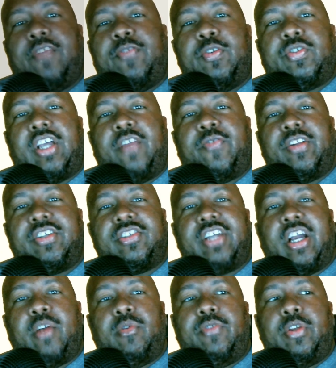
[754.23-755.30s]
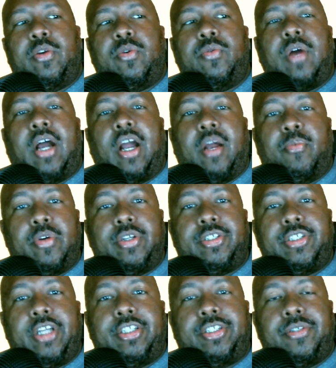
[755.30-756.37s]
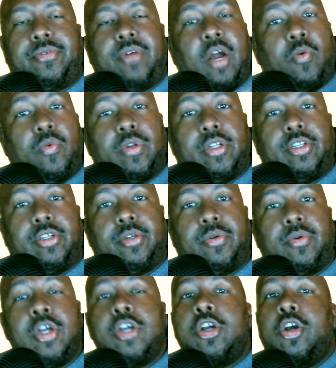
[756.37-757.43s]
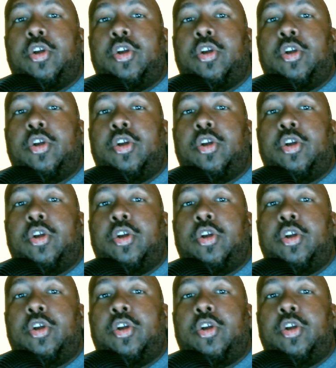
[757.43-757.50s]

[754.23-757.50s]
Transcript: If you stay for this entire review, I appreciate you. I really do.